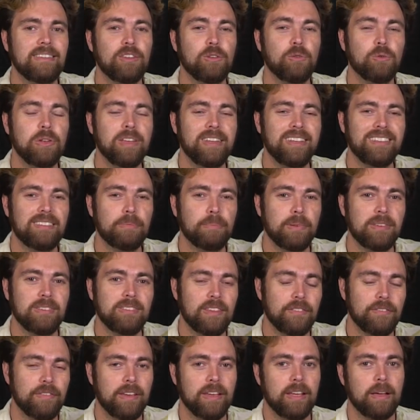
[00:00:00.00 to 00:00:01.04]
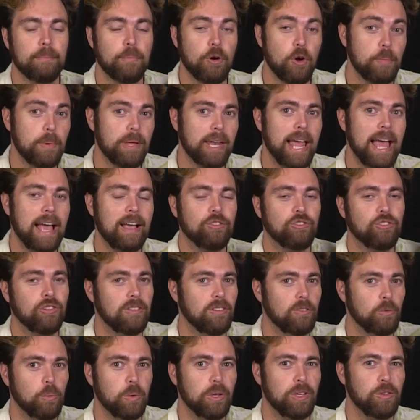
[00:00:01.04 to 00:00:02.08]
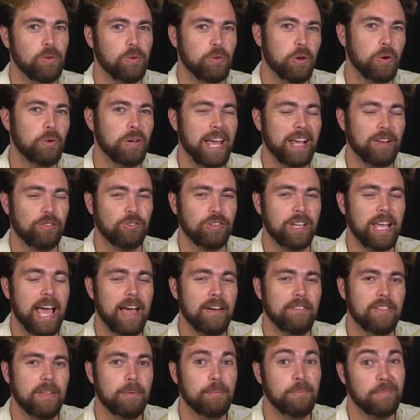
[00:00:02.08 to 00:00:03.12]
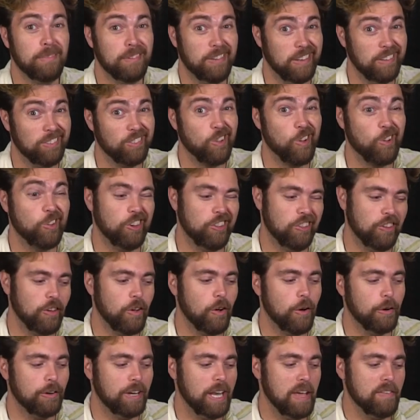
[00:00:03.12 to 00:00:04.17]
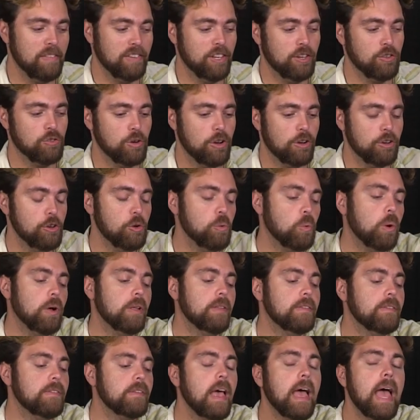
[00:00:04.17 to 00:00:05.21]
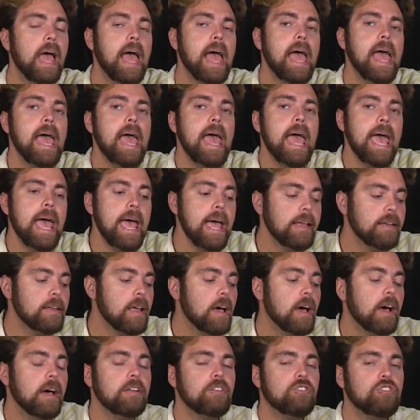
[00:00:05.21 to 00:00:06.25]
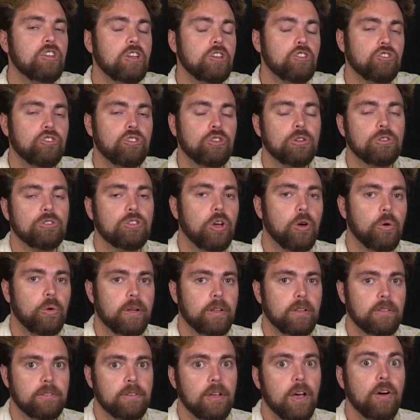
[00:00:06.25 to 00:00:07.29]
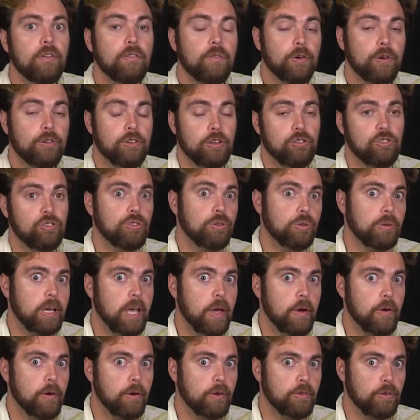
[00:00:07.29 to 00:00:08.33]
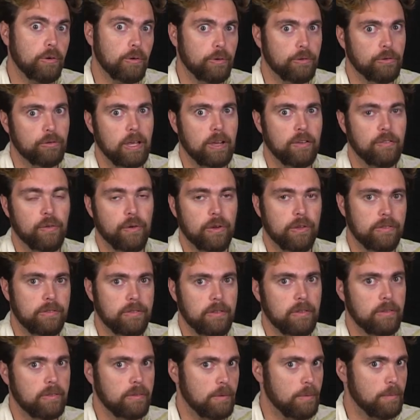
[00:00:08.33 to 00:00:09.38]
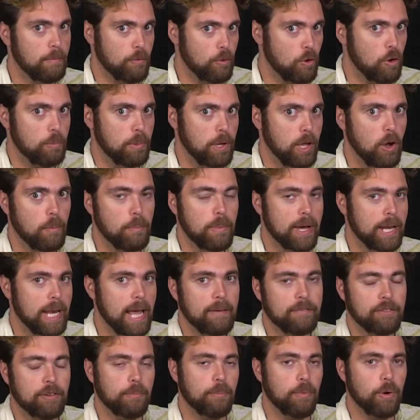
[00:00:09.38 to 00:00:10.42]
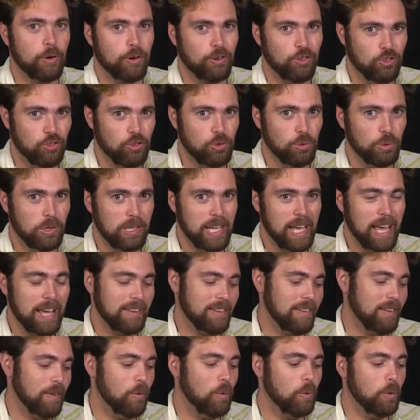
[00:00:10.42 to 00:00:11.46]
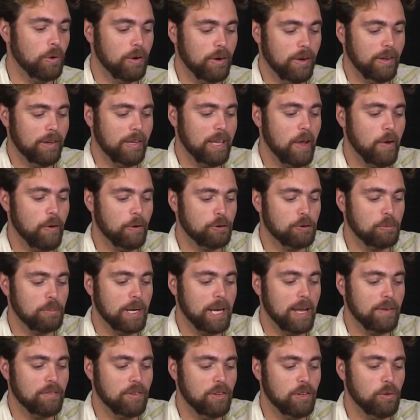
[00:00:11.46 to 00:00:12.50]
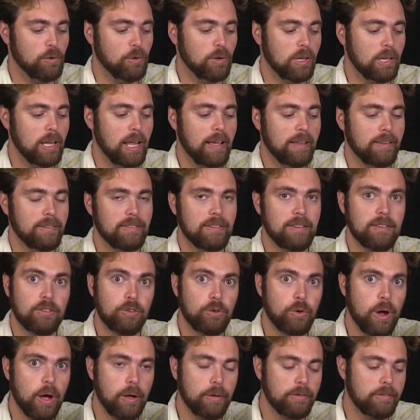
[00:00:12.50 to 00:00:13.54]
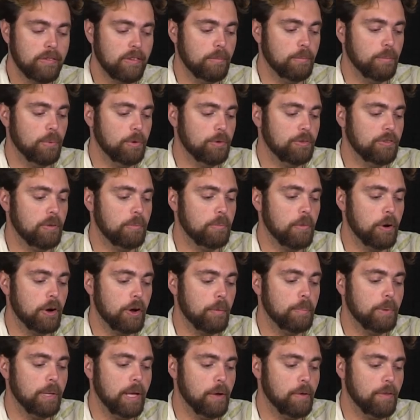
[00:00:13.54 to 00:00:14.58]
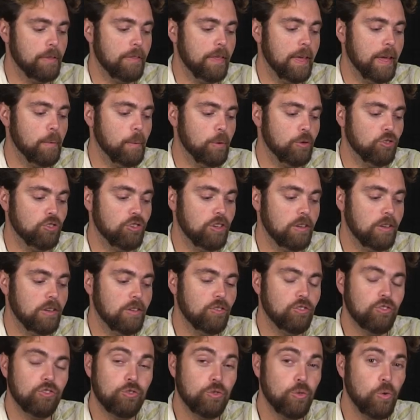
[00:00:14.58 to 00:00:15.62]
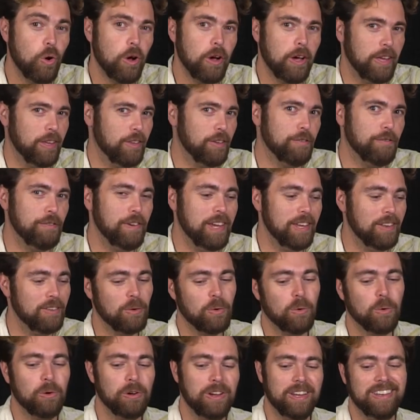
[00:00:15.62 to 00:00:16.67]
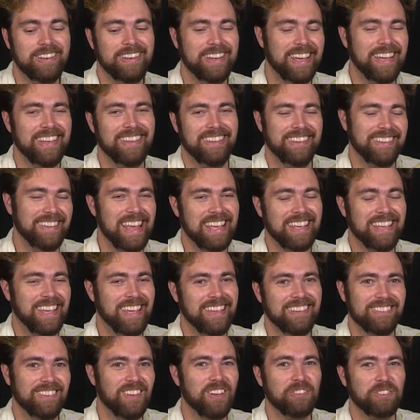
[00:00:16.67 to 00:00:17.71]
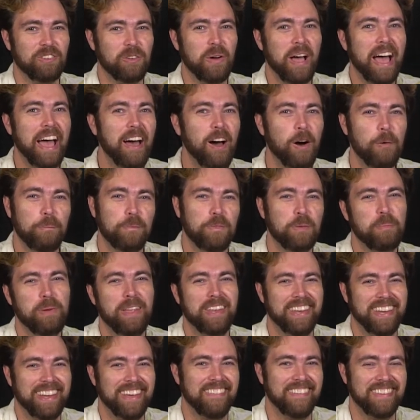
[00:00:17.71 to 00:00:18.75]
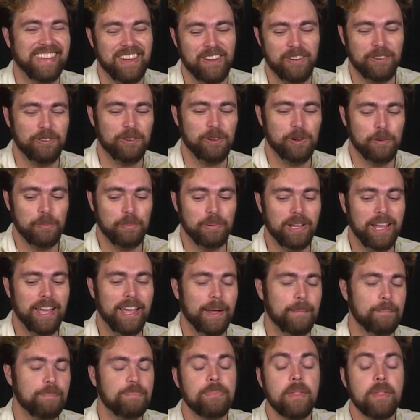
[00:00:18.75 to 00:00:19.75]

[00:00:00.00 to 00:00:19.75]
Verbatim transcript: unique specific permit actions when you don't actually have them, discarding the card and having to draw new ones, and additional tokens for additional characters. Like for instance, Romeo might have to mark Juliet, or a character might have to utilize these crown symbols to mark a player that they wish to destroy, defeat, or in that case also help, depending on the character you're playing.